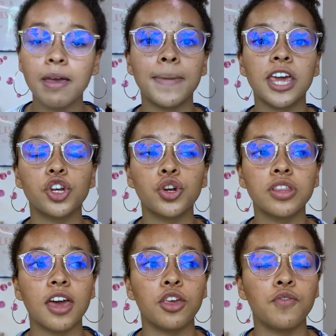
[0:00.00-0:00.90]
Make sure
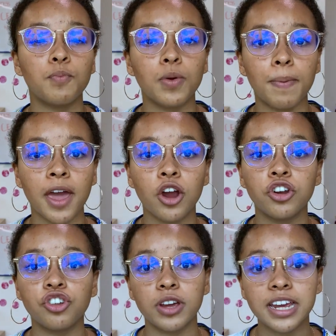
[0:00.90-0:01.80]
that you've
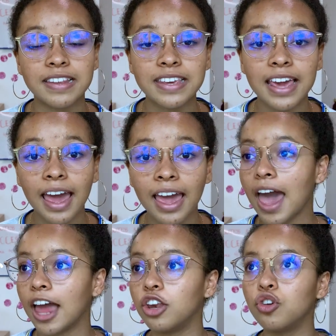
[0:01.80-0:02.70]
prepared your ETA
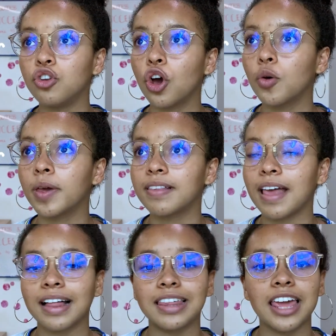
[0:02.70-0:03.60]
and you know
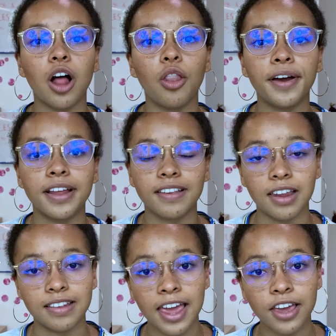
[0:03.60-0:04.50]
exactly how long it's going
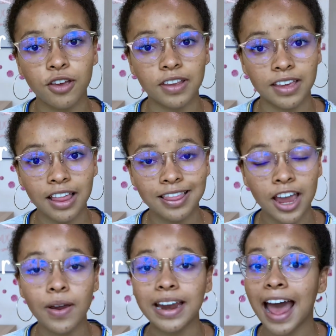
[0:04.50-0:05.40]
to take you to get
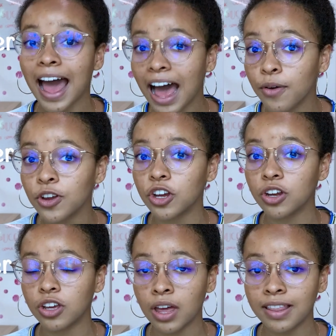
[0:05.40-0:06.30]
there and how you're going
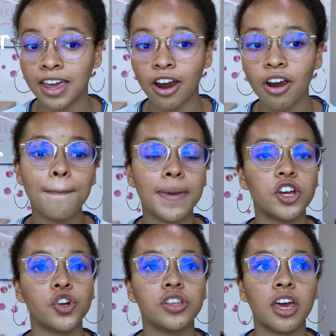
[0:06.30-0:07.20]
to get there. Make
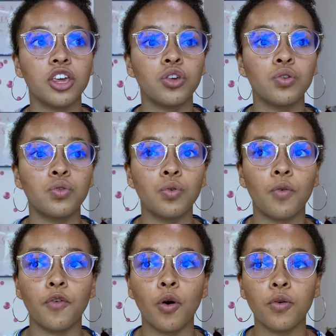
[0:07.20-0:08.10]
sure that
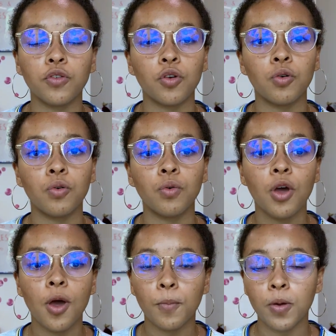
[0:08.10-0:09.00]
you've also
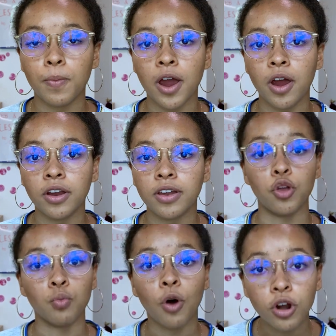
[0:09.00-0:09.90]
prepared
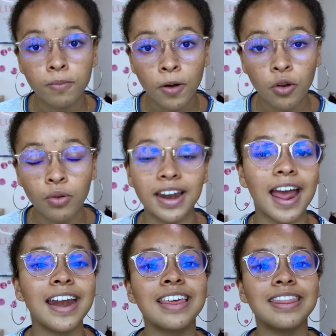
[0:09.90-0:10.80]
your water bottle and
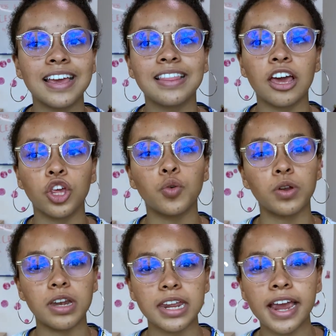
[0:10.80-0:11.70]
anything that you
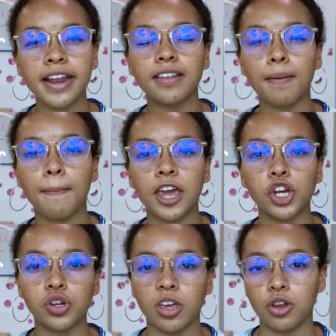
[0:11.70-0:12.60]
would need to make
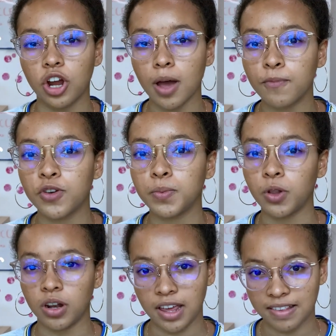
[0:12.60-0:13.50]
sure that you're comfortable
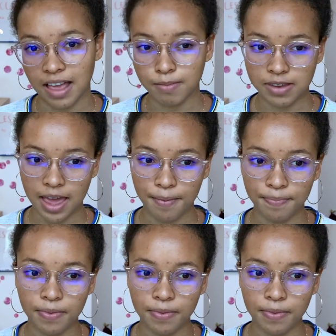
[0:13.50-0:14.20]
on exam day.